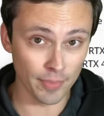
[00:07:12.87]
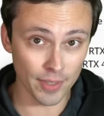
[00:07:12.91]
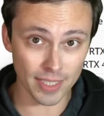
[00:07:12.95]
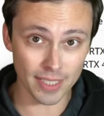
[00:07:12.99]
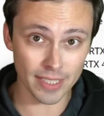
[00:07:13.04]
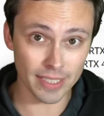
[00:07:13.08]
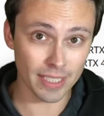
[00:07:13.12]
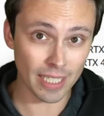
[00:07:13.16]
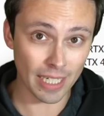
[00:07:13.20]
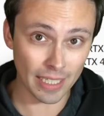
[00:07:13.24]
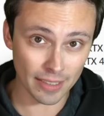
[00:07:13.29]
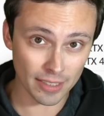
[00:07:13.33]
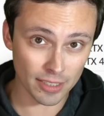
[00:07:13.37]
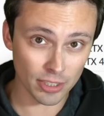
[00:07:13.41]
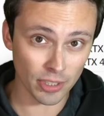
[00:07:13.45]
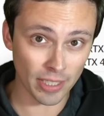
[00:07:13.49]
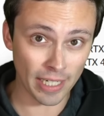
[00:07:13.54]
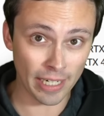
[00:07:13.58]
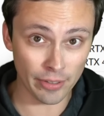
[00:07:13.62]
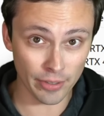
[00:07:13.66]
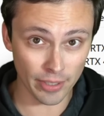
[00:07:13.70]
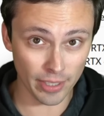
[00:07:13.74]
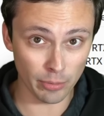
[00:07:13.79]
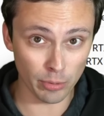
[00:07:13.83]
This is not necessarily
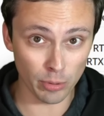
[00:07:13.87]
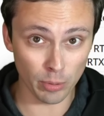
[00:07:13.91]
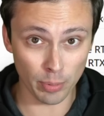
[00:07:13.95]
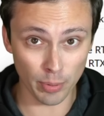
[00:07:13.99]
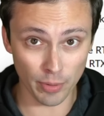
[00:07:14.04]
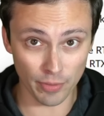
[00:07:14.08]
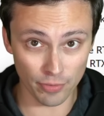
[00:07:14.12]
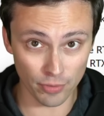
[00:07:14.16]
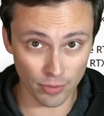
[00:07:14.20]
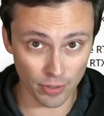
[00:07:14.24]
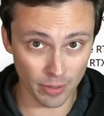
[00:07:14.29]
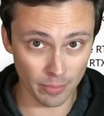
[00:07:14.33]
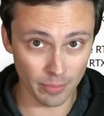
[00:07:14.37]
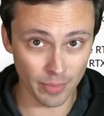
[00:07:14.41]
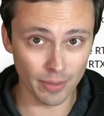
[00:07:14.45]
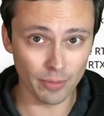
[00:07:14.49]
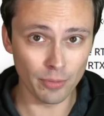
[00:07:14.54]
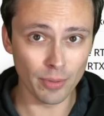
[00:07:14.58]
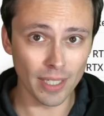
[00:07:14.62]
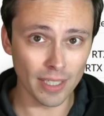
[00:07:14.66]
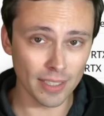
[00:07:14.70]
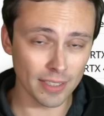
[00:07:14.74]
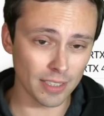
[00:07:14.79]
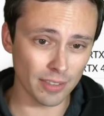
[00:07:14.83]
how they will perform
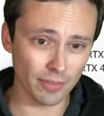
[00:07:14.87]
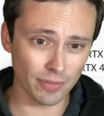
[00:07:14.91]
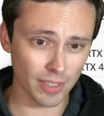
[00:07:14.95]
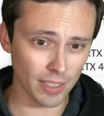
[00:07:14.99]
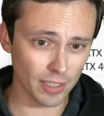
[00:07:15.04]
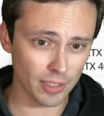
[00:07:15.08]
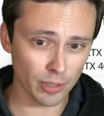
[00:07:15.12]
relatively